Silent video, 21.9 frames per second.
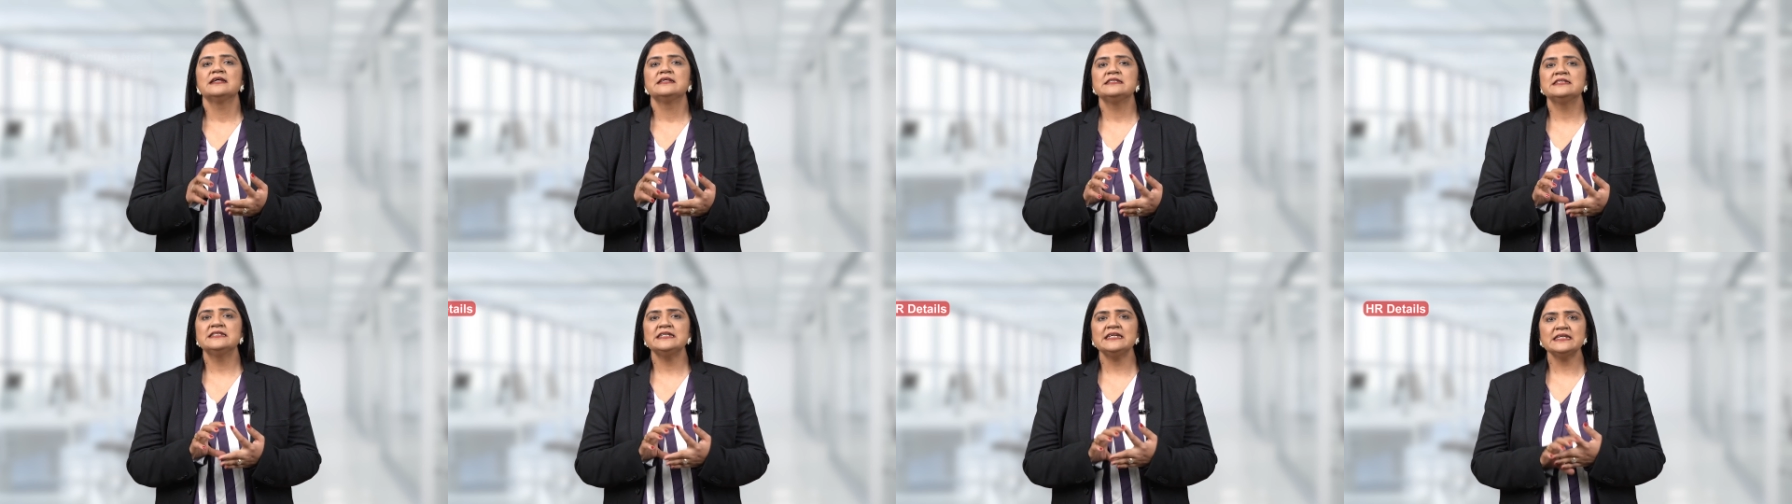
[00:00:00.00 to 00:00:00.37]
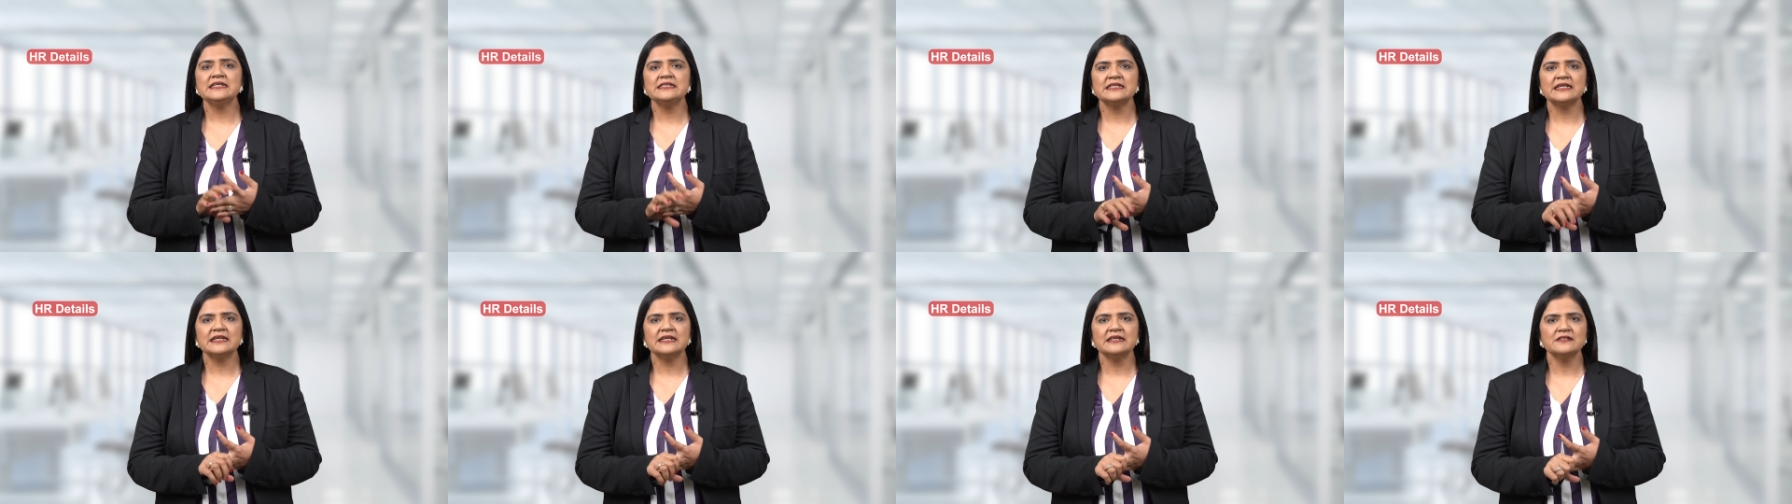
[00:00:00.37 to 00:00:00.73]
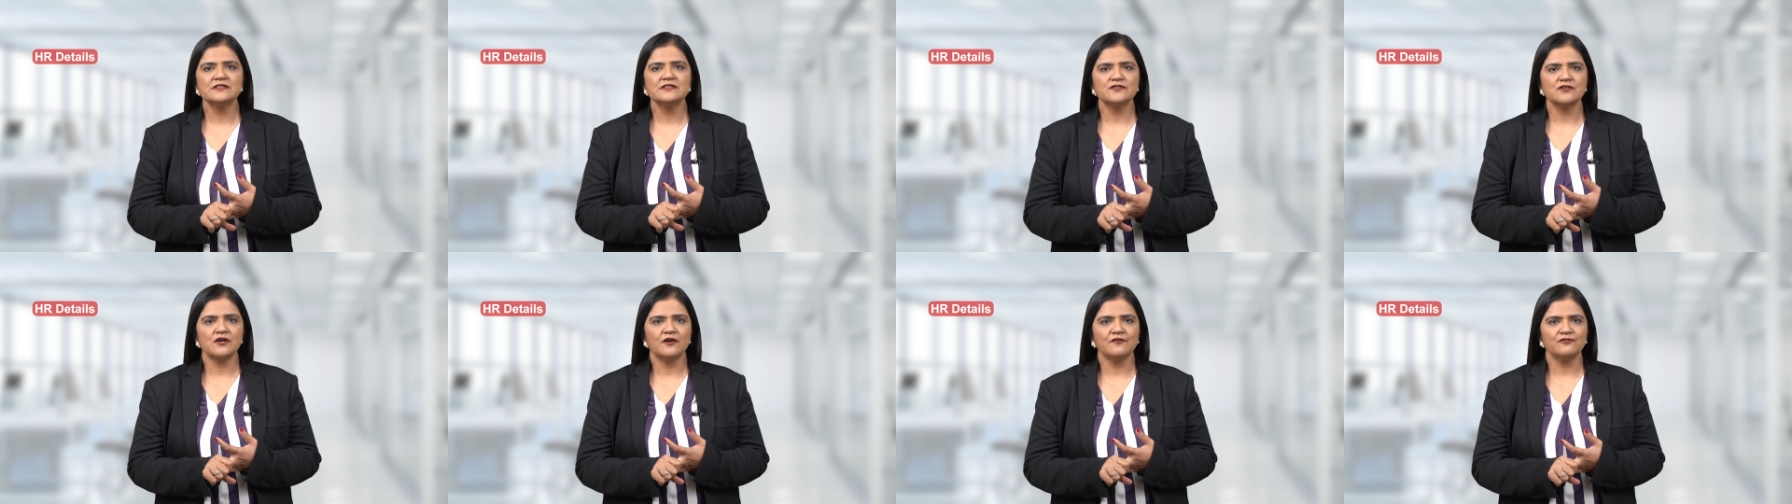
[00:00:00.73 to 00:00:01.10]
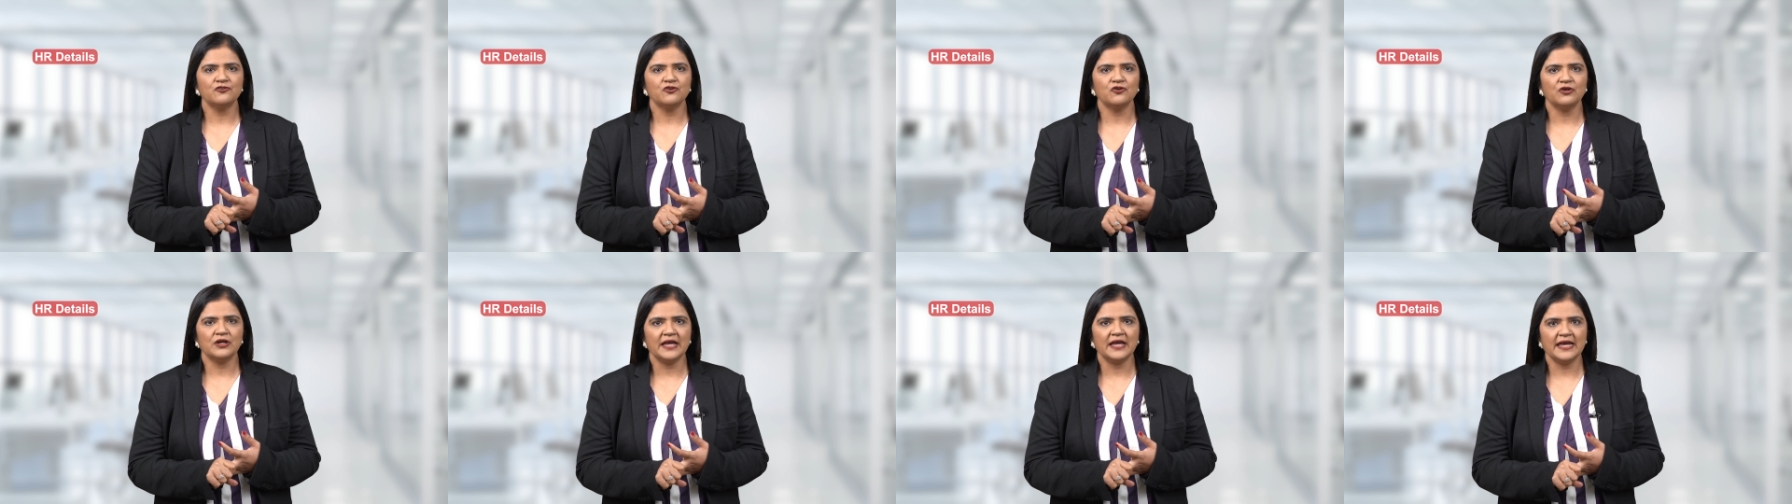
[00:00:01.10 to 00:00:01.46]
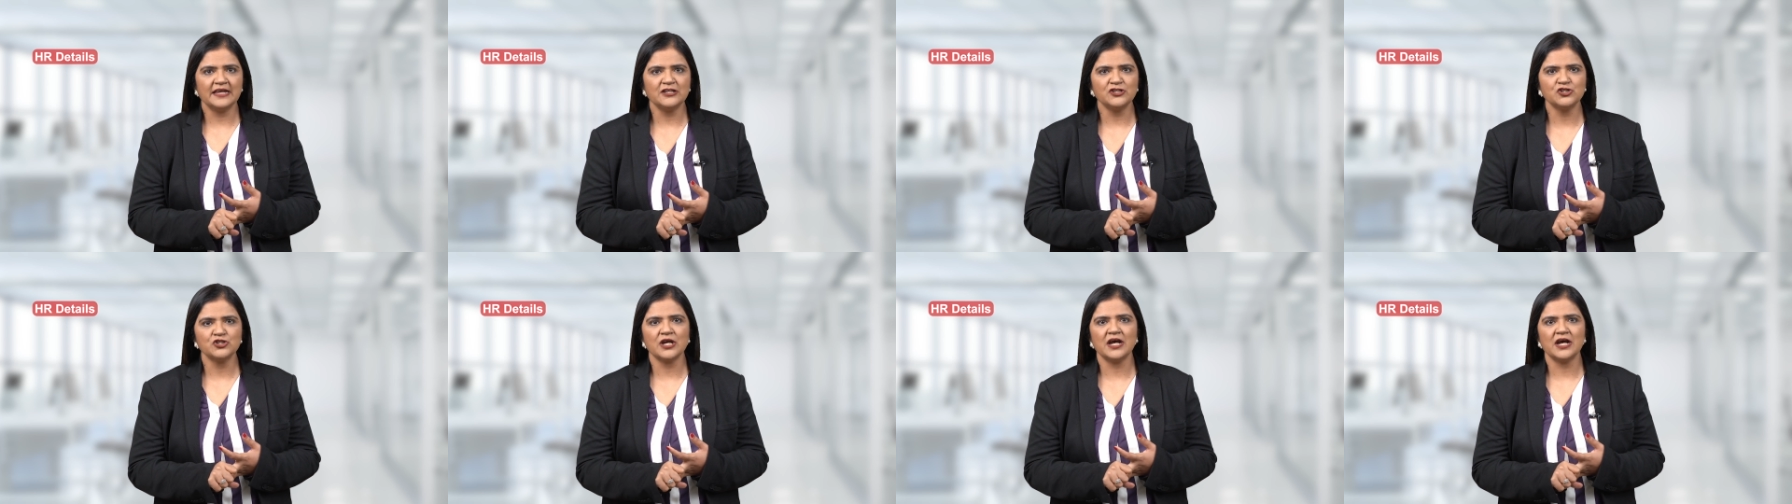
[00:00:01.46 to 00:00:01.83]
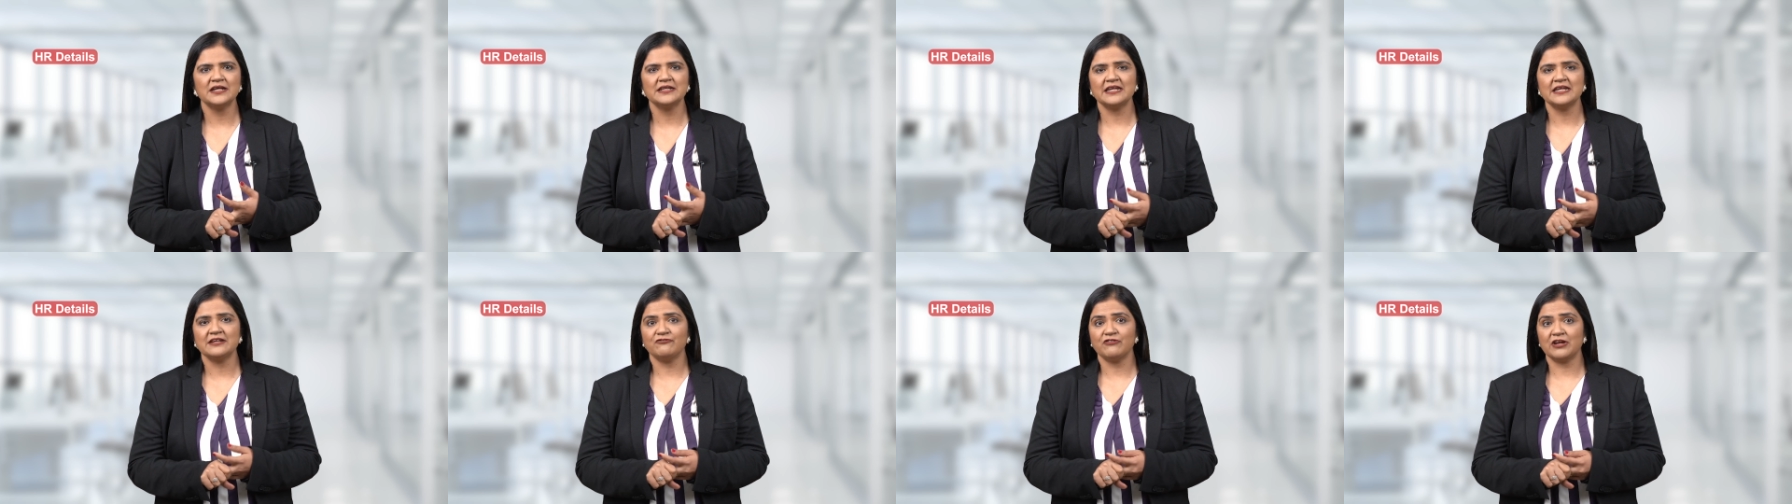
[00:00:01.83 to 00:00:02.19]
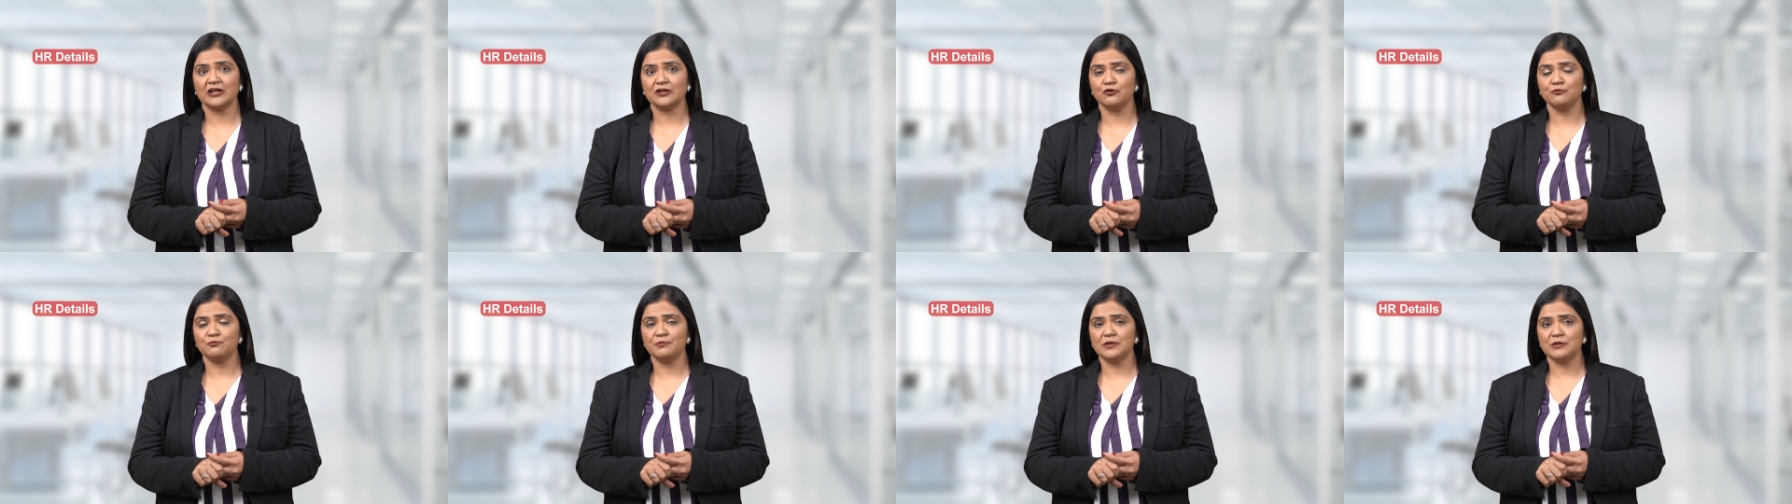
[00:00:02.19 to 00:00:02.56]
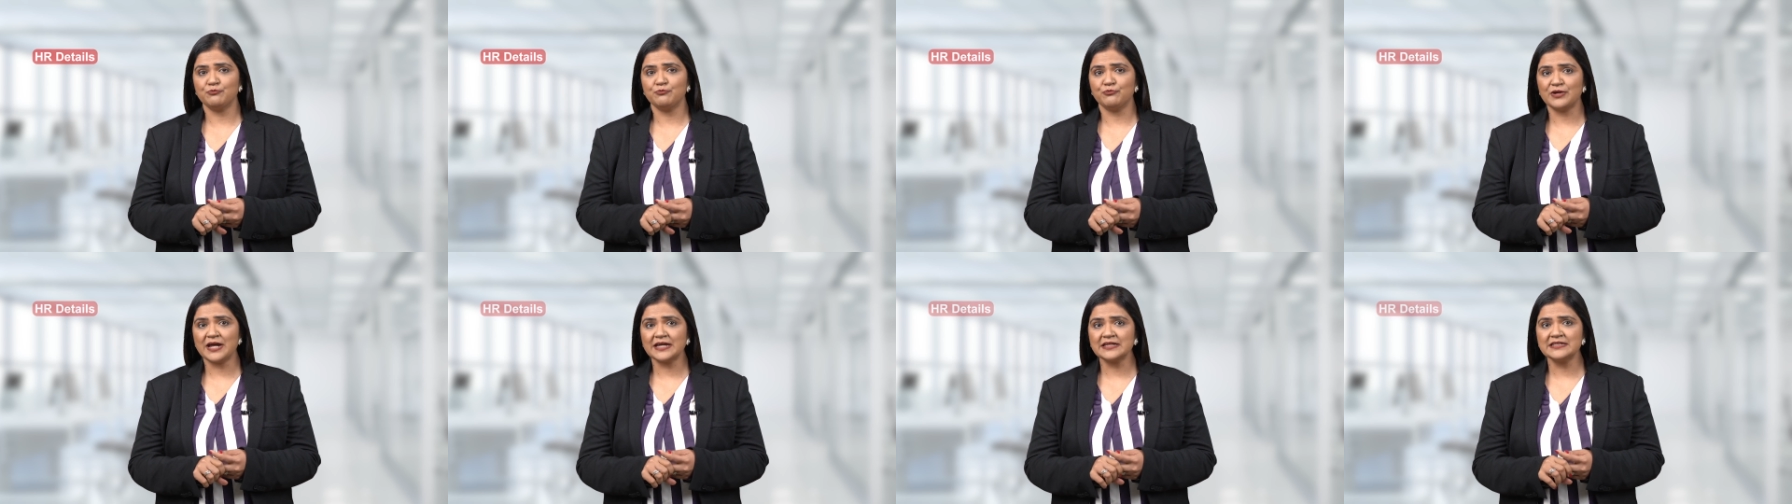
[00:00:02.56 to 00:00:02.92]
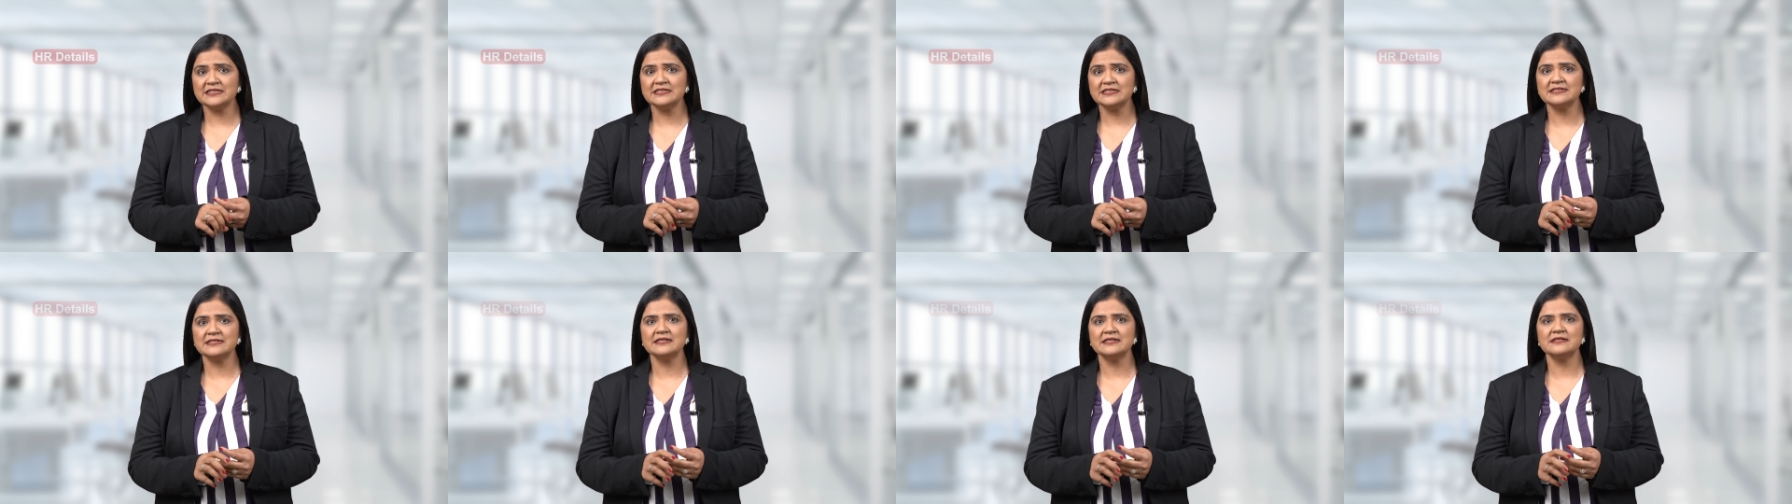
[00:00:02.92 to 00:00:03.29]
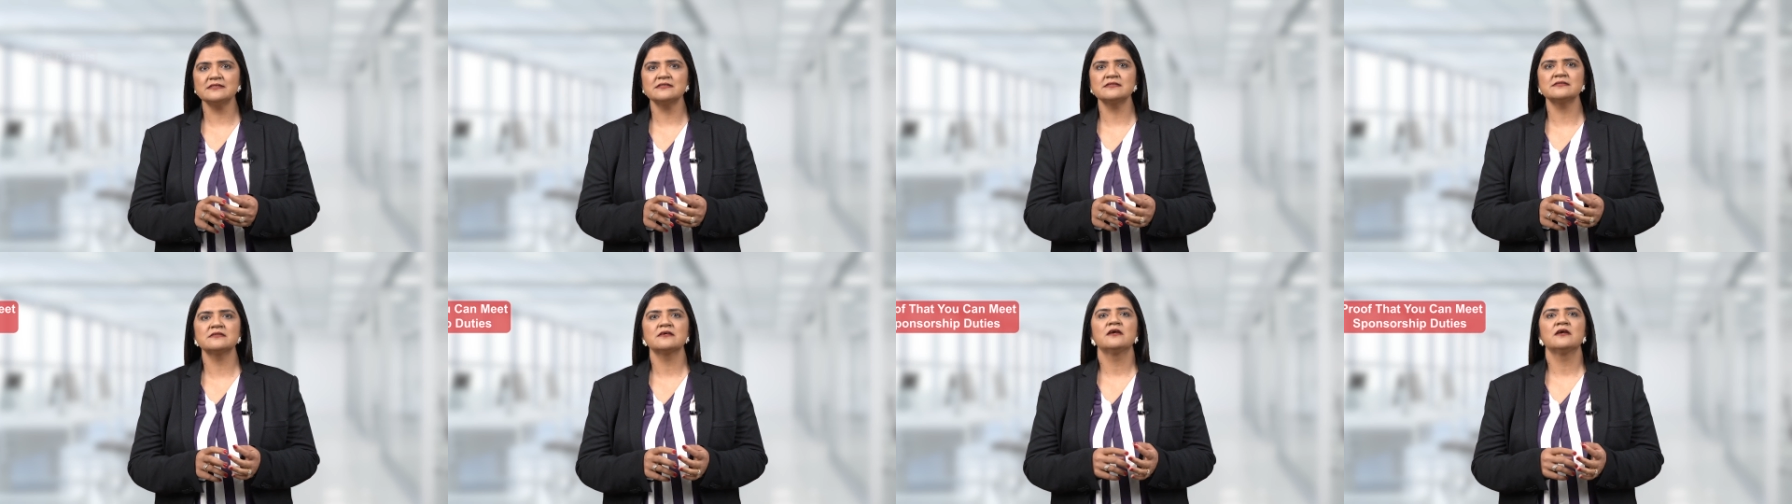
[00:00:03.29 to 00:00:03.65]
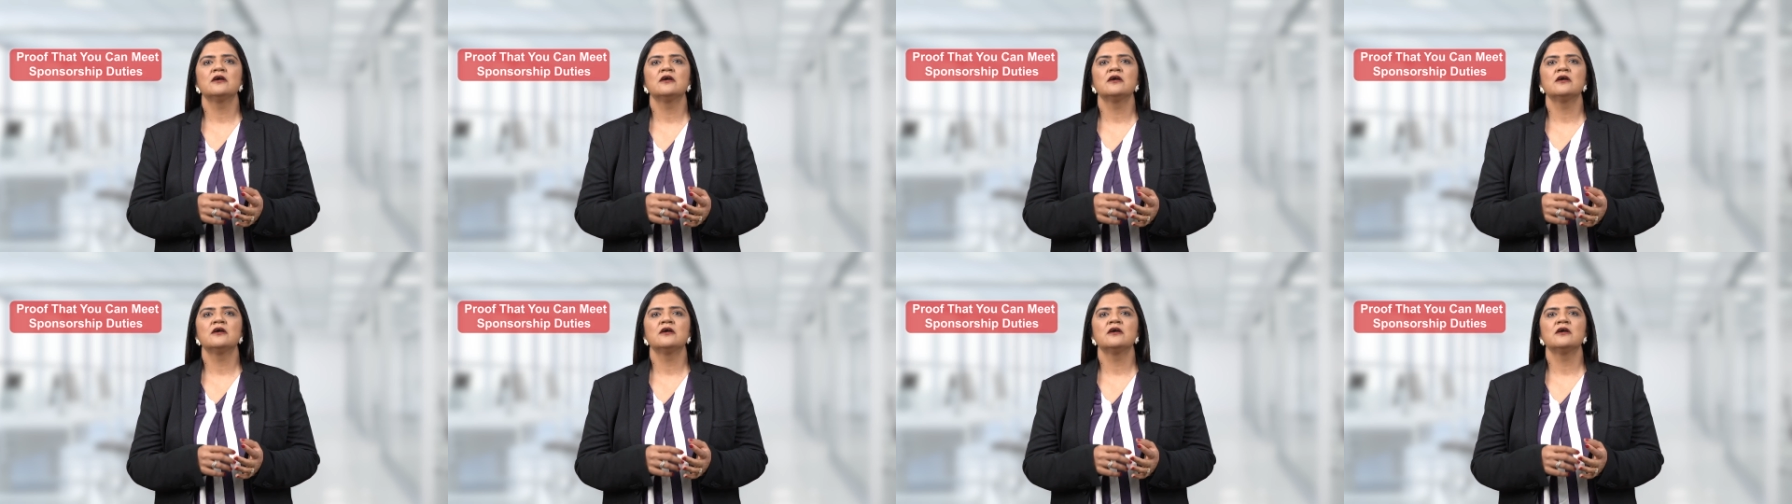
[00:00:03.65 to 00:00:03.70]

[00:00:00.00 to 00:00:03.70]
details of your HR and recruitment practices,